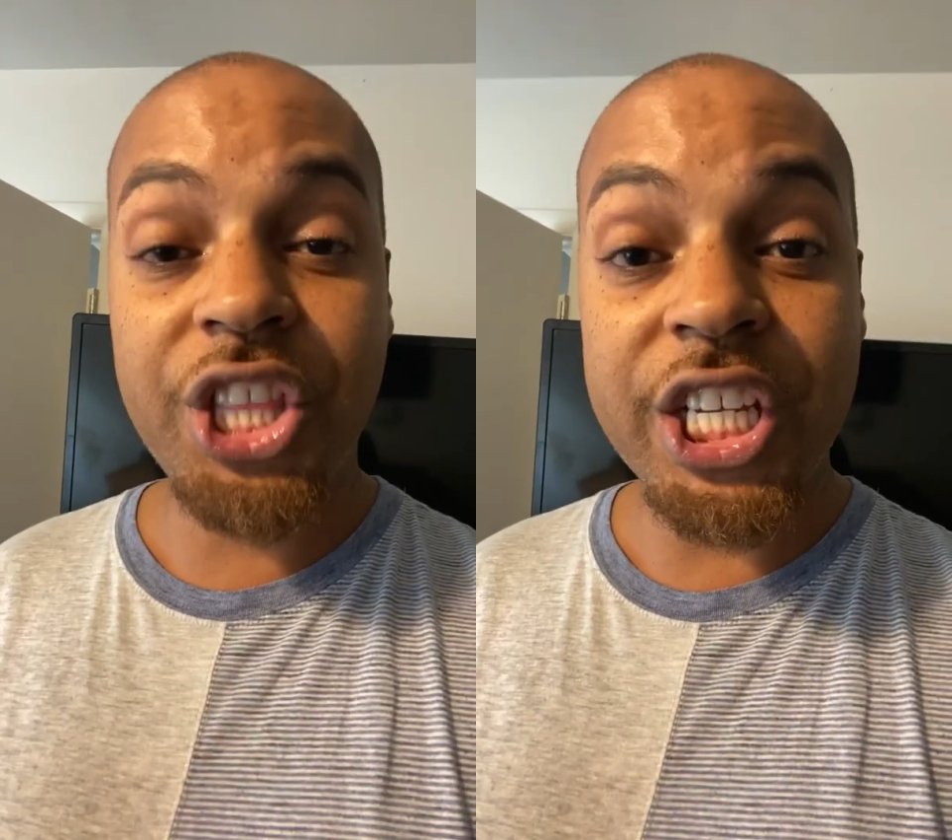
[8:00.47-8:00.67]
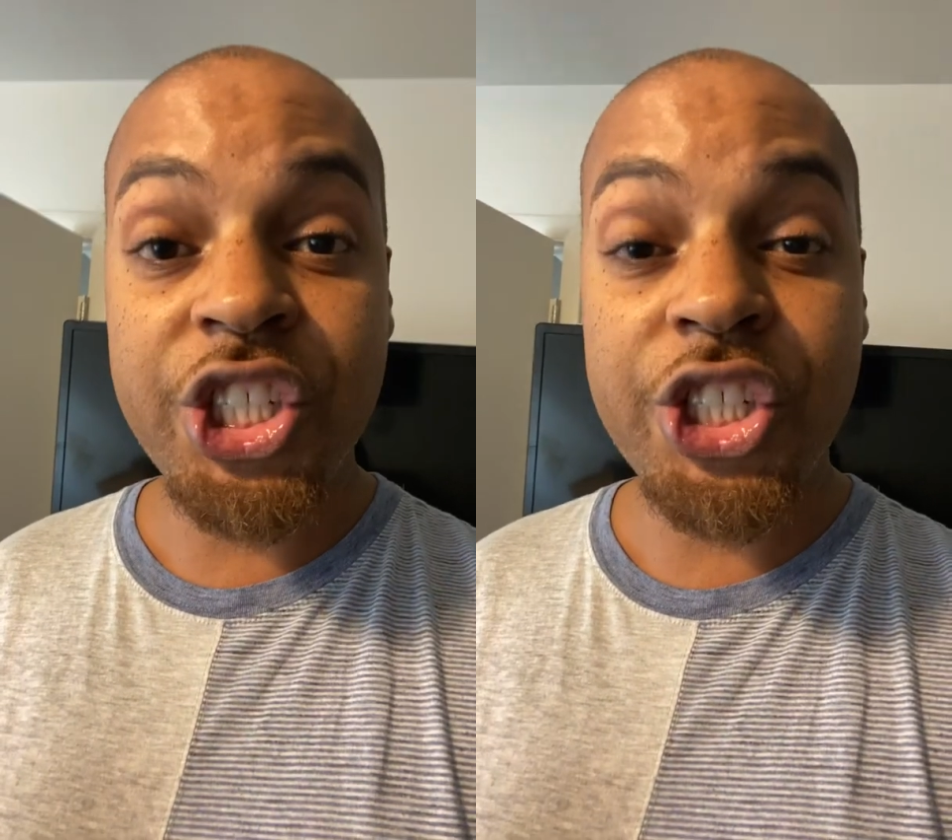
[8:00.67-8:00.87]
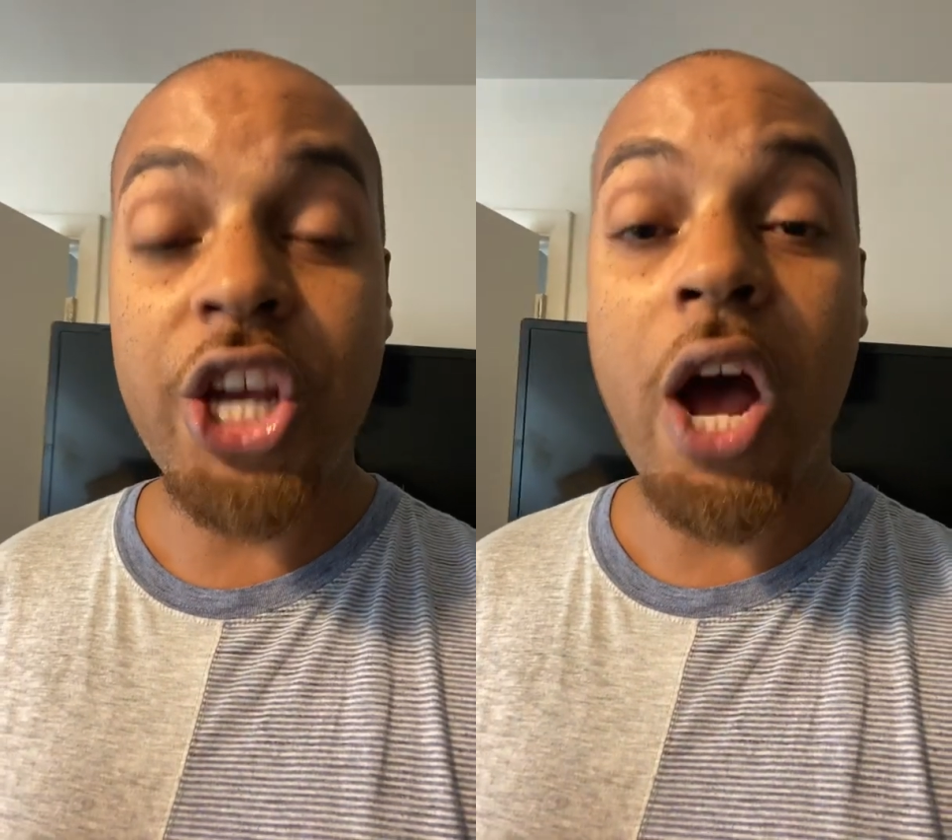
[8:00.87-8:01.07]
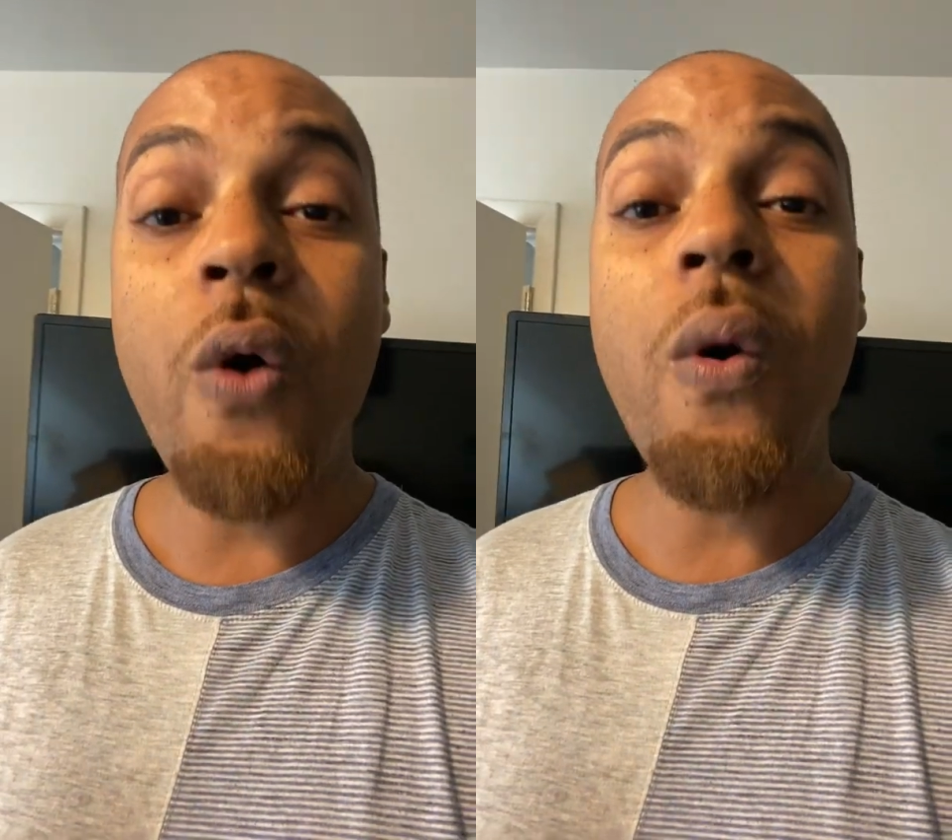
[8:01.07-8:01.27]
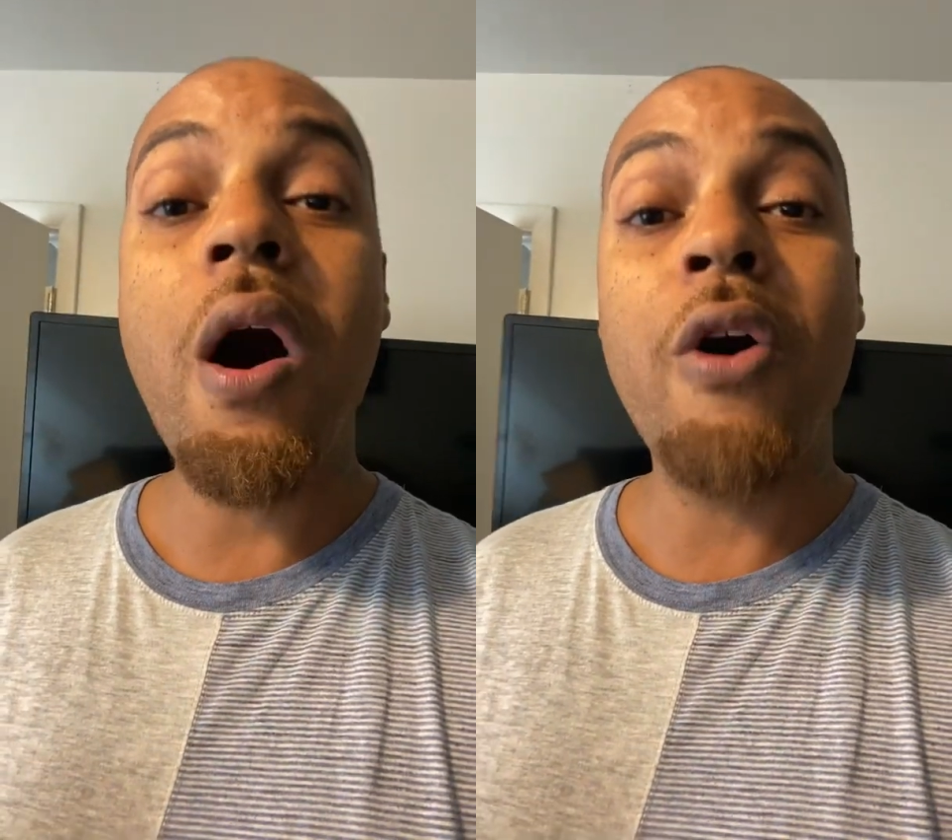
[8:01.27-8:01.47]
this
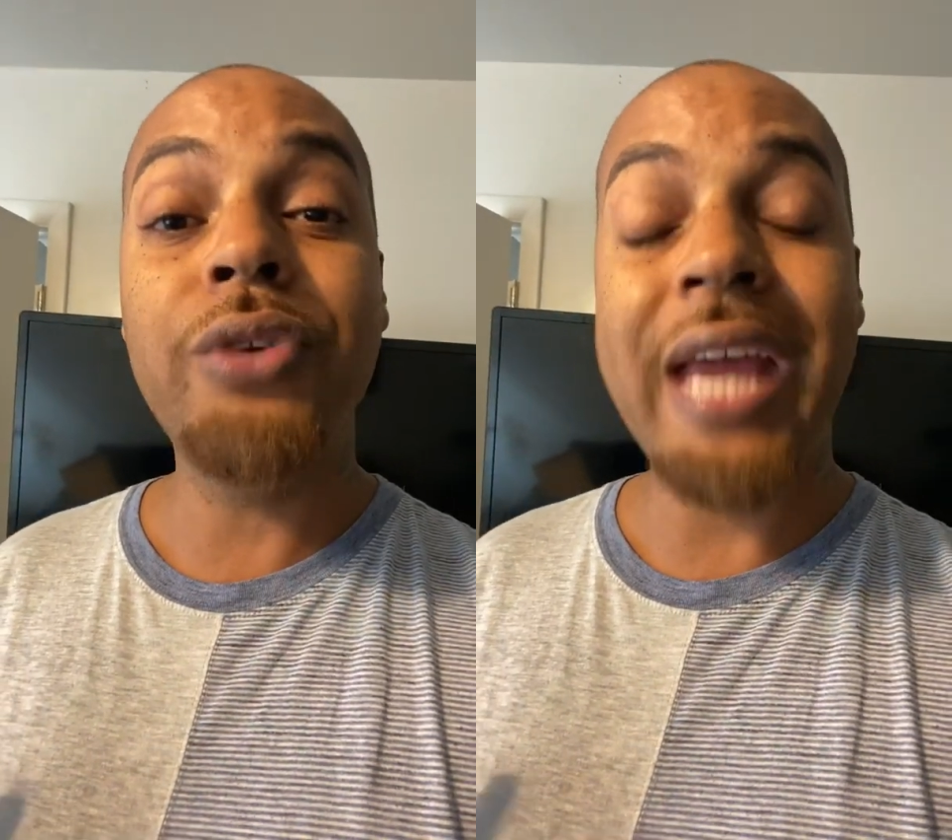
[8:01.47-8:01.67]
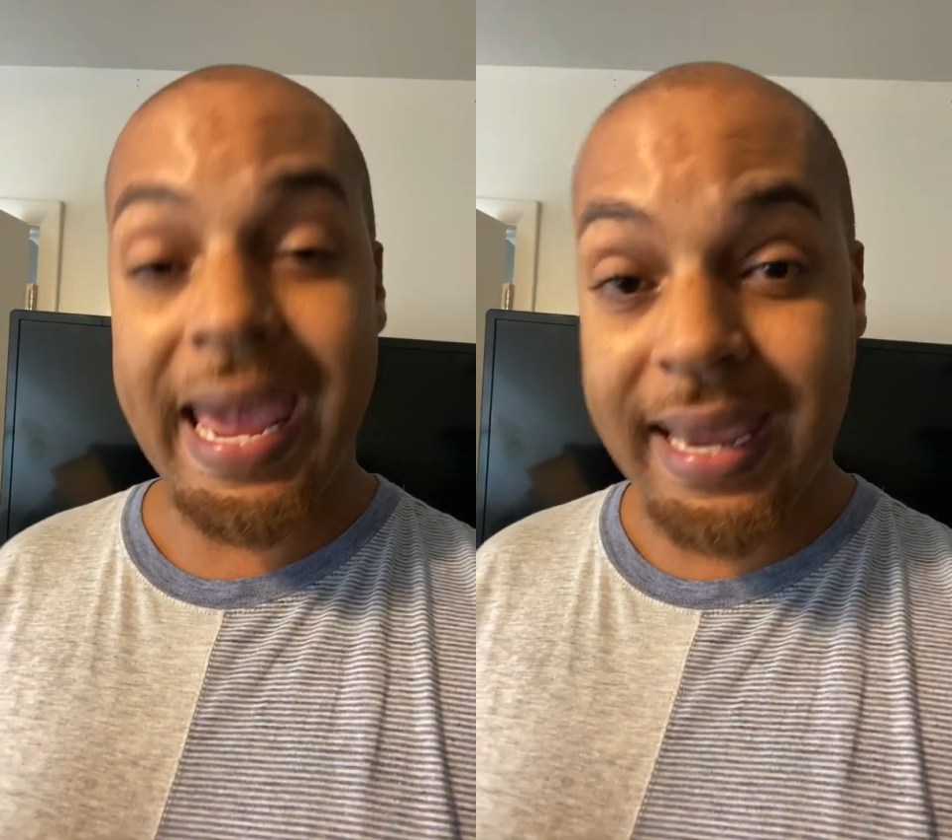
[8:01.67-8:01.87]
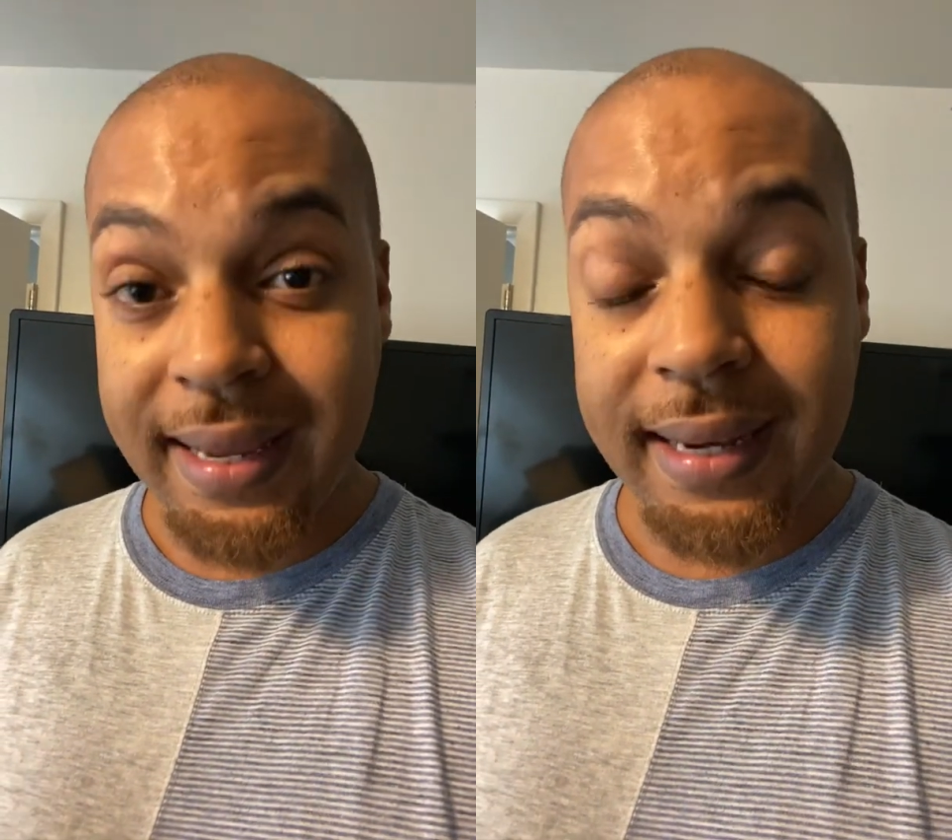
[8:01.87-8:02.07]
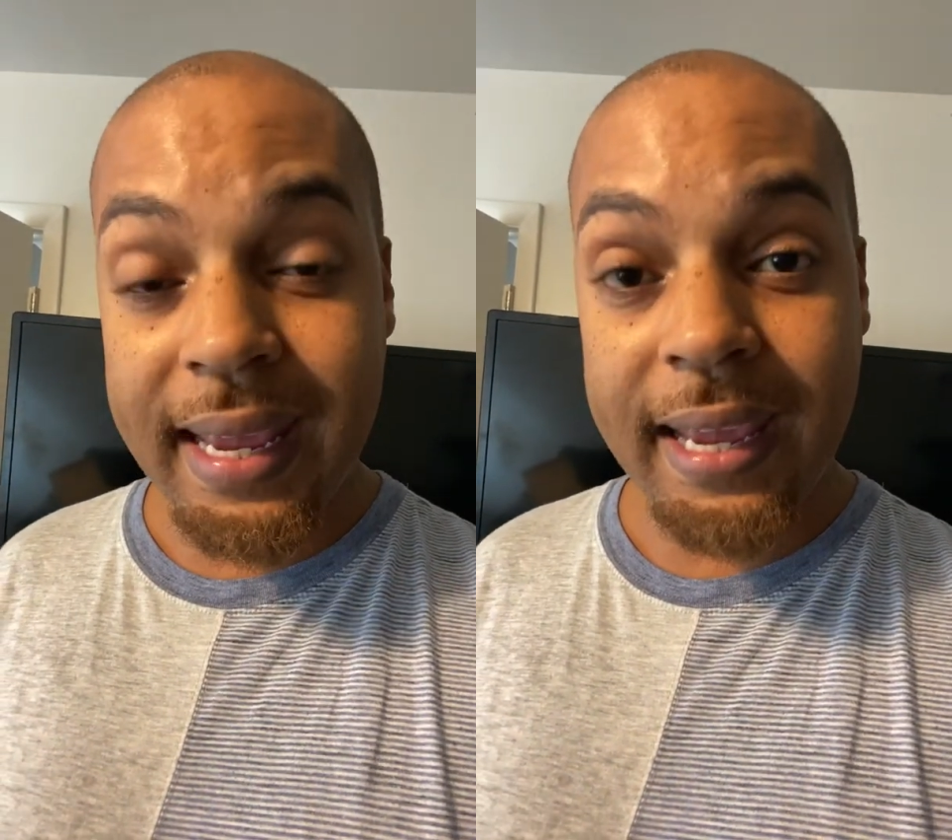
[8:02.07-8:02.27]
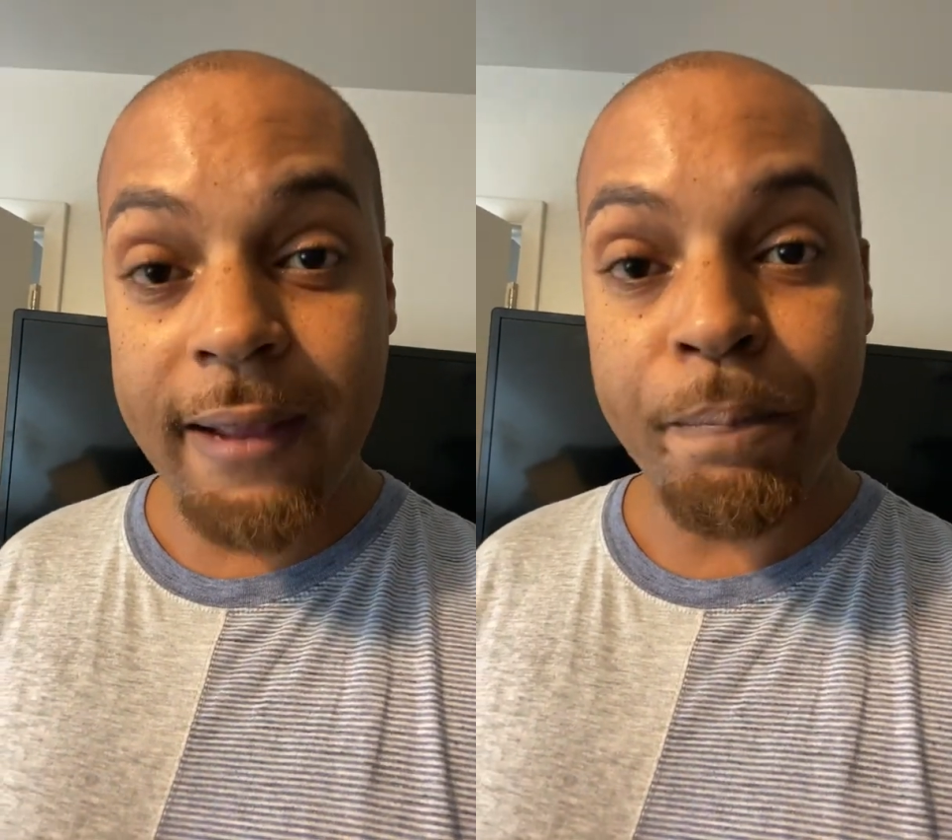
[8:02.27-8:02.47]
show on
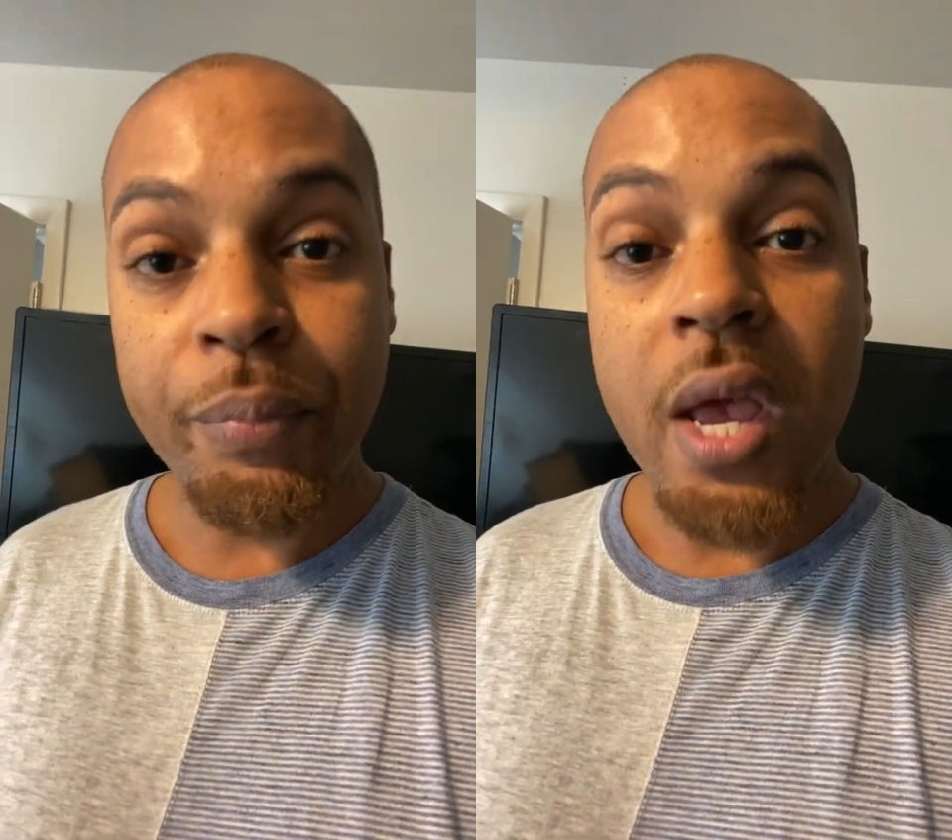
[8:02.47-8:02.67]
A&E